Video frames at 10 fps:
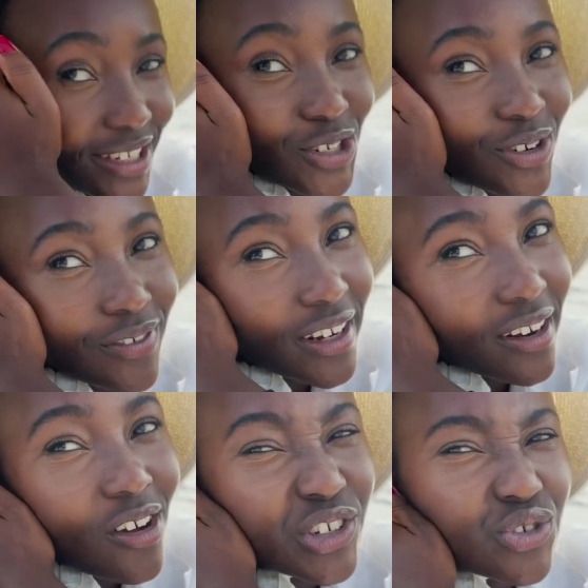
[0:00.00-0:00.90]
driven
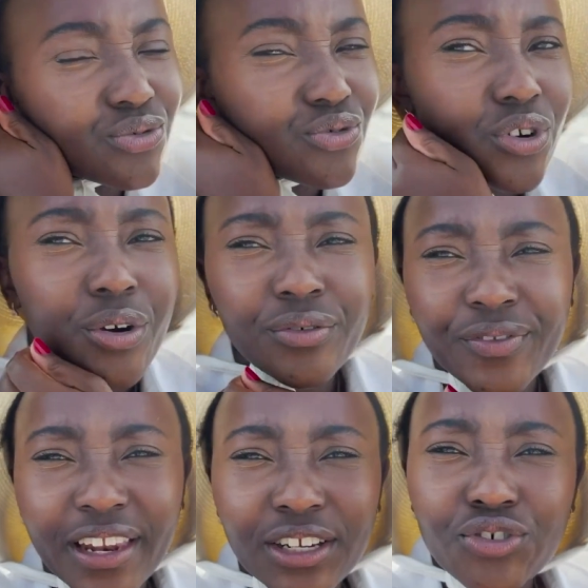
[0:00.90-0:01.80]
or drove,
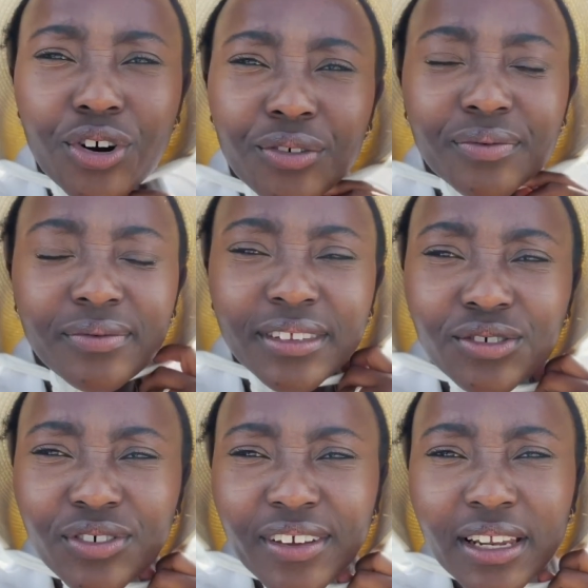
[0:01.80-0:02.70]
that I drove,
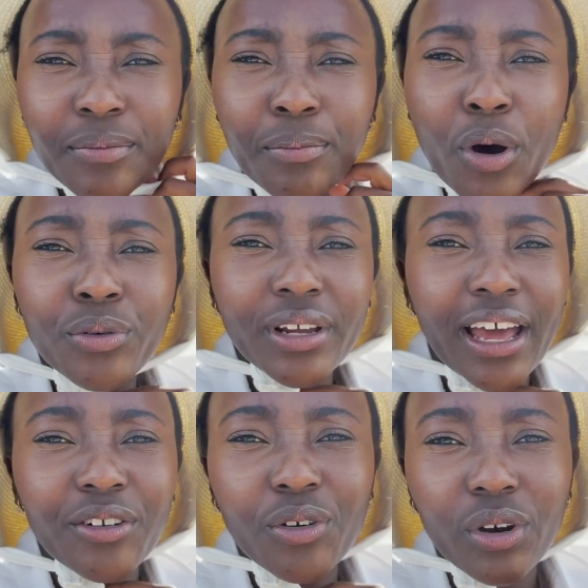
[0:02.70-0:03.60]
driven a boat. I
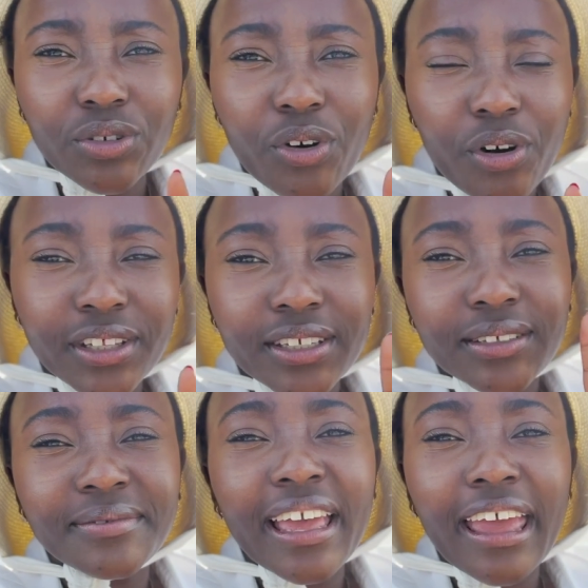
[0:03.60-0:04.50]
don't know what you call it.
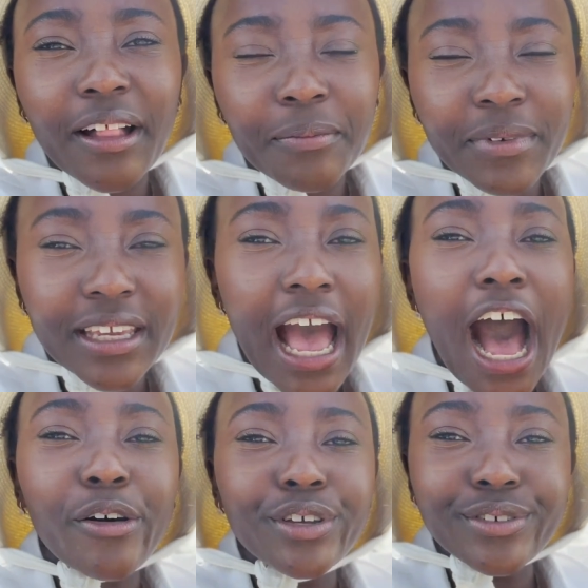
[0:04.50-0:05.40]
Help me
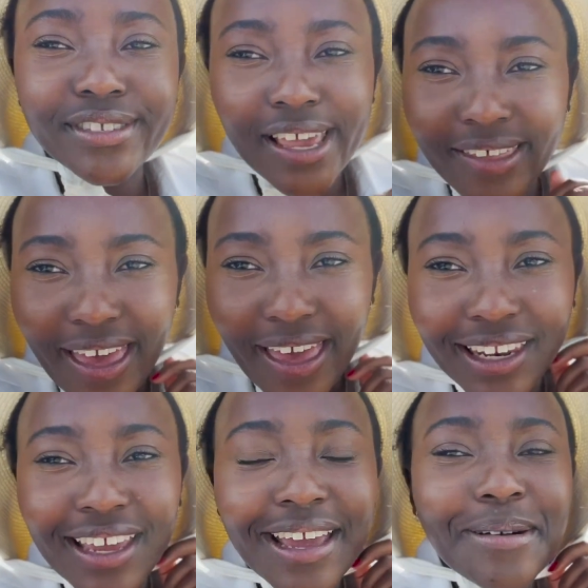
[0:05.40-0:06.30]
how you say that.
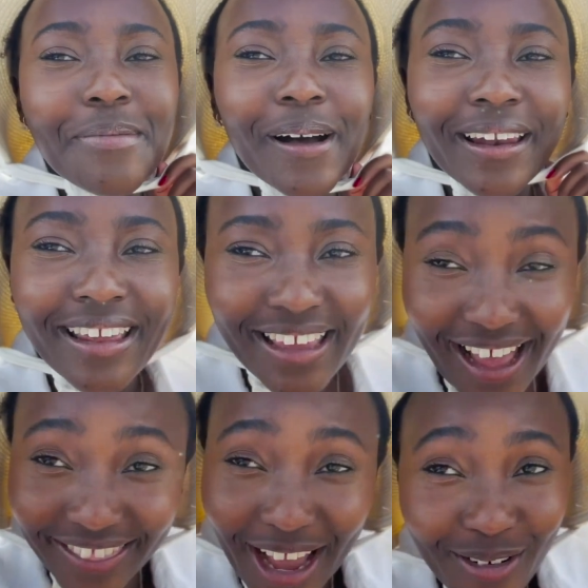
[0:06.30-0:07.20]
But yeah,
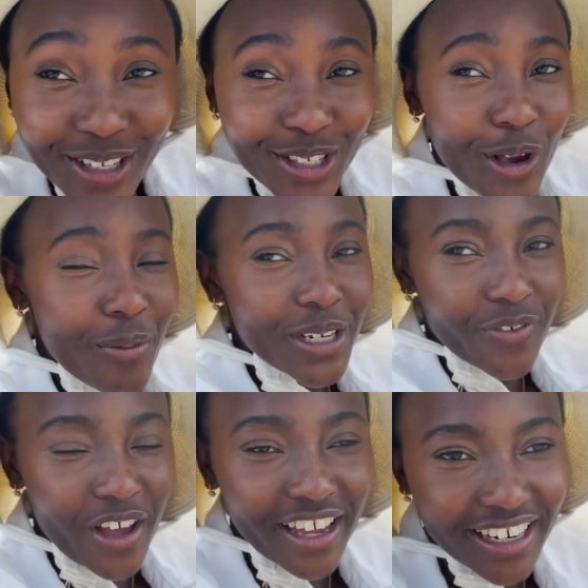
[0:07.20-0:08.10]
that was so much
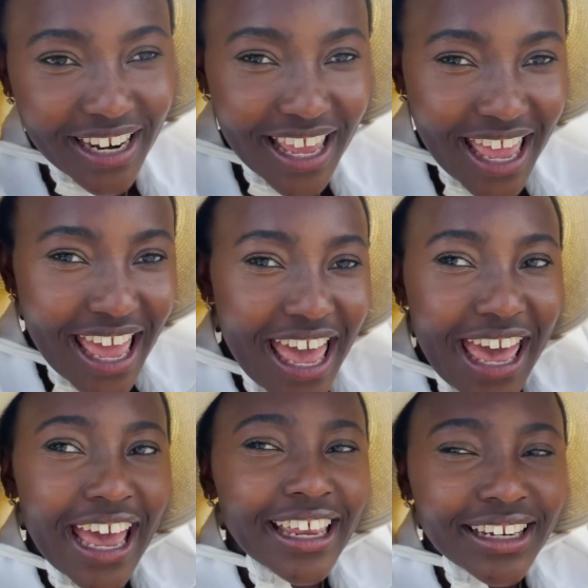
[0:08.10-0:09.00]
fun.
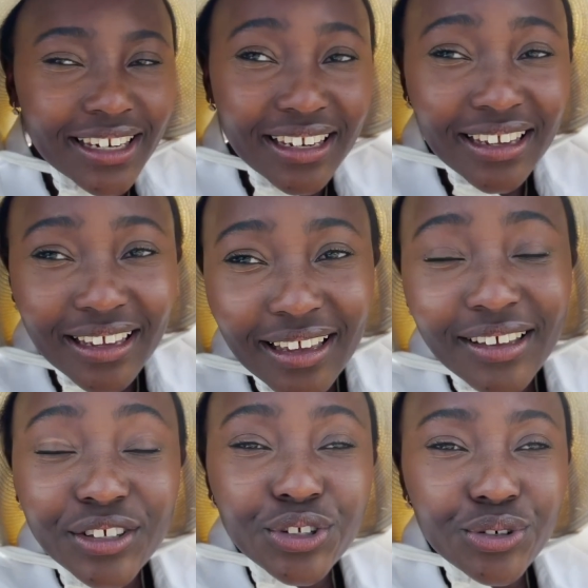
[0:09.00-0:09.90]
And
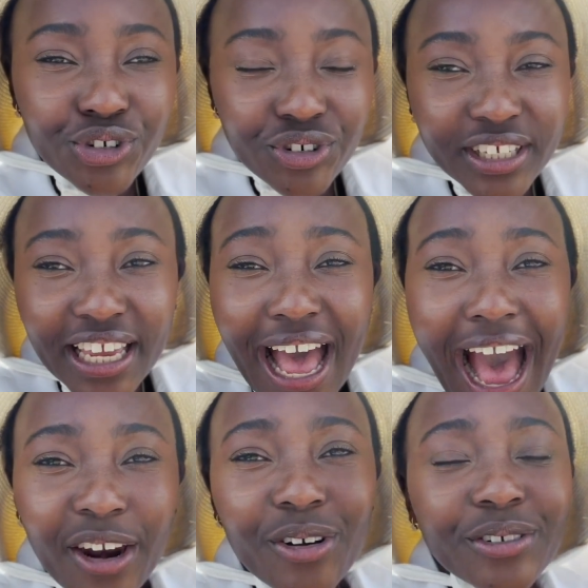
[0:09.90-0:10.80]
usually
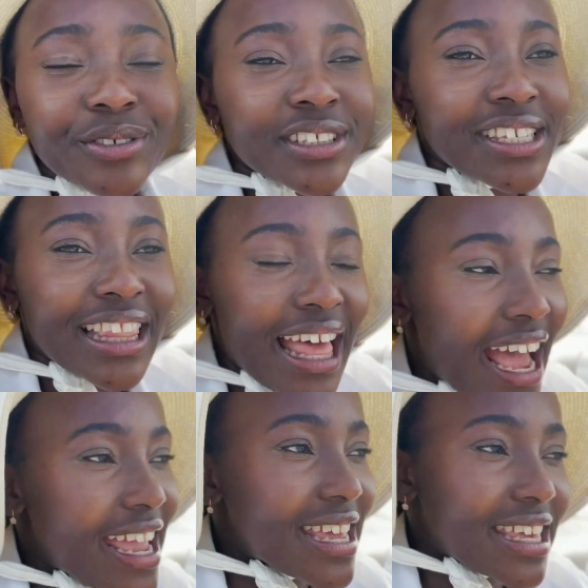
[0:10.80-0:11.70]
I don't
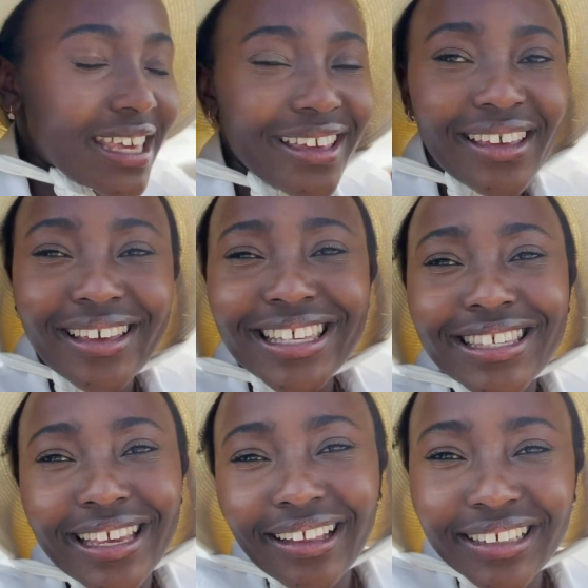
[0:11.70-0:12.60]
like
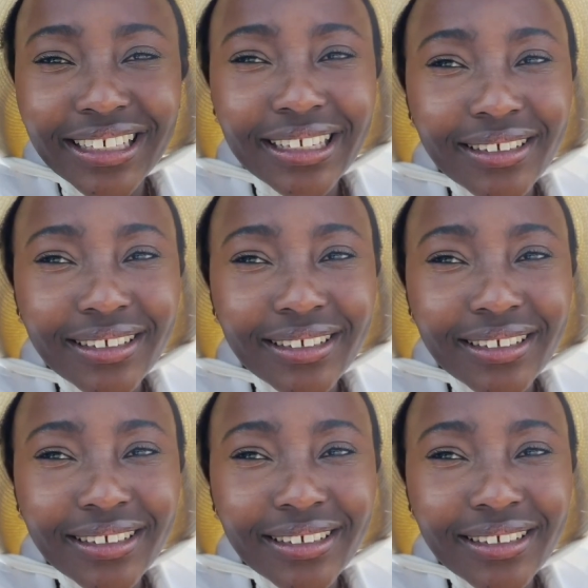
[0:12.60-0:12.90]
sailing,